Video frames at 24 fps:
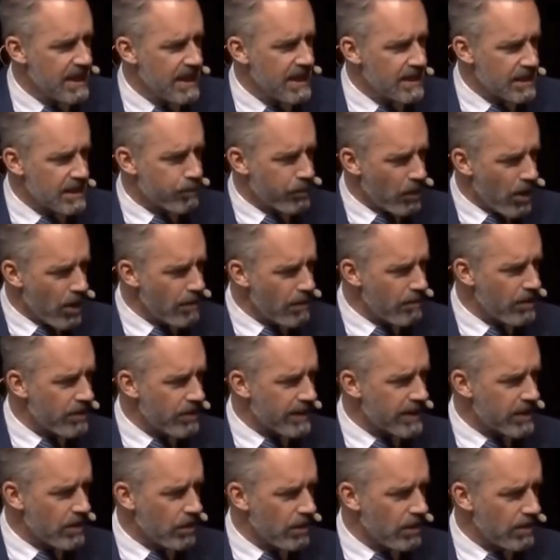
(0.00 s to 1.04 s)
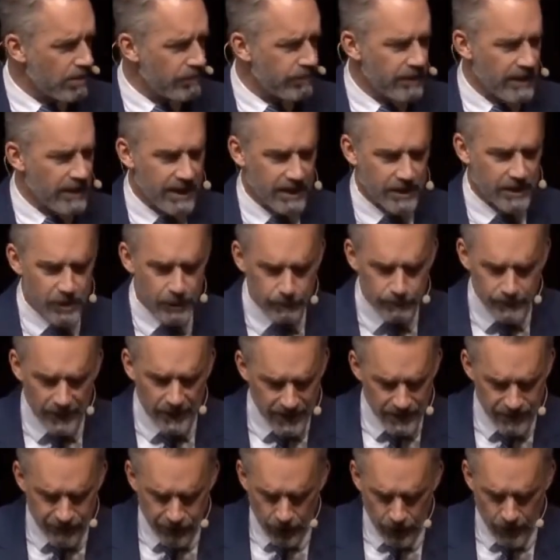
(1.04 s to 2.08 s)
The primary conflict,
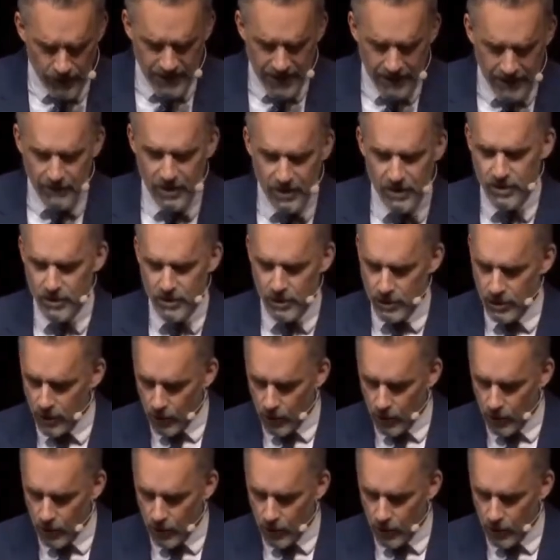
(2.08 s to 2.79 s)
as far as I'm concerned,